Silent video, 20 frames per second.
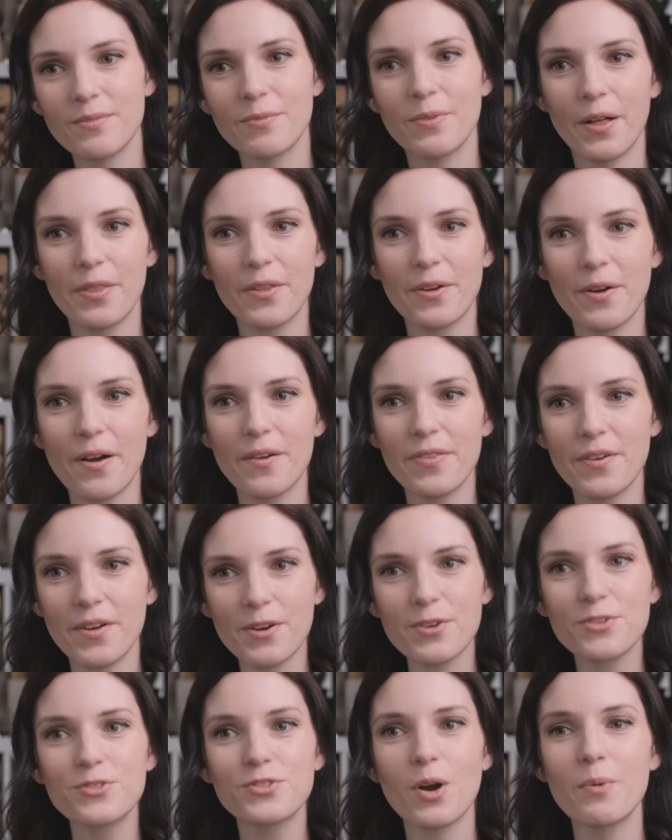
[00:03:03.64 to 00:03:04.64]
well, there are,
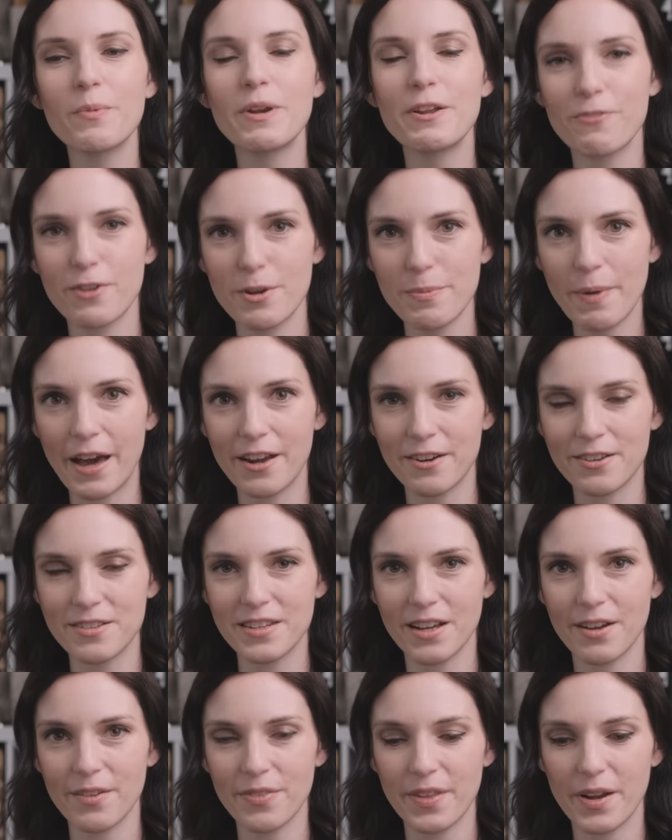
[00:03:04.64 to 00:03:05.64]
there are so many free patterns
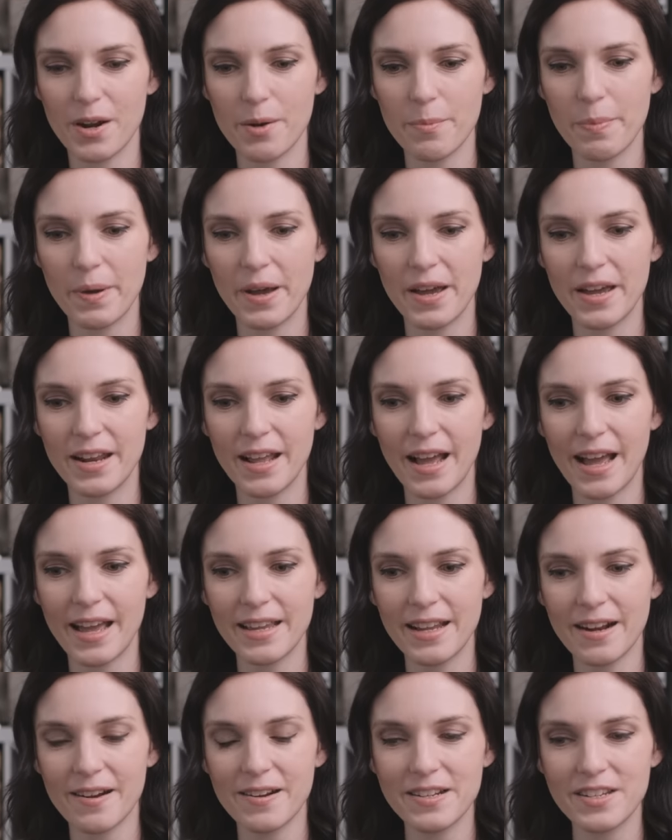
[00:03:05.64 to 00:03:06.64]
out there, but I
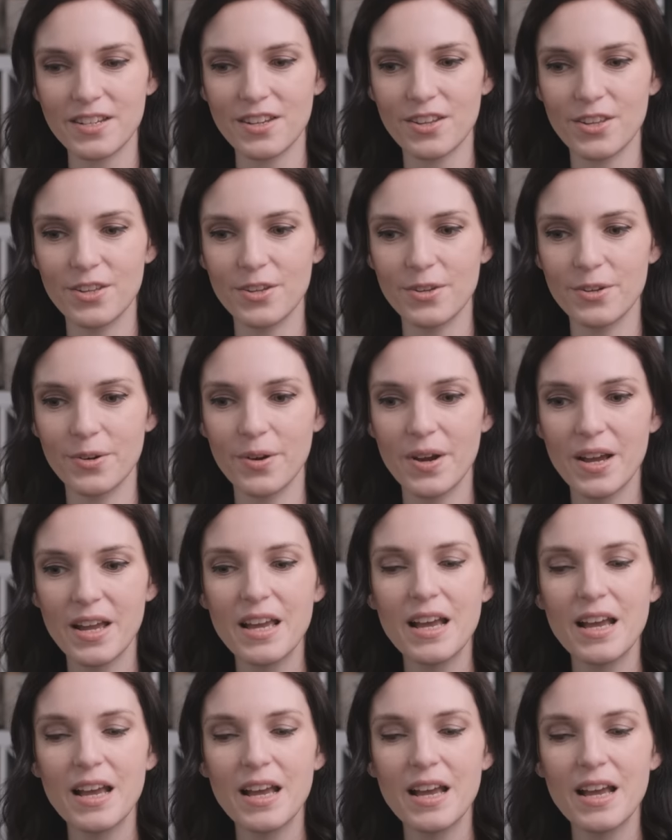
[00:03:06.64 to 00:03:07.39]
guarantee you,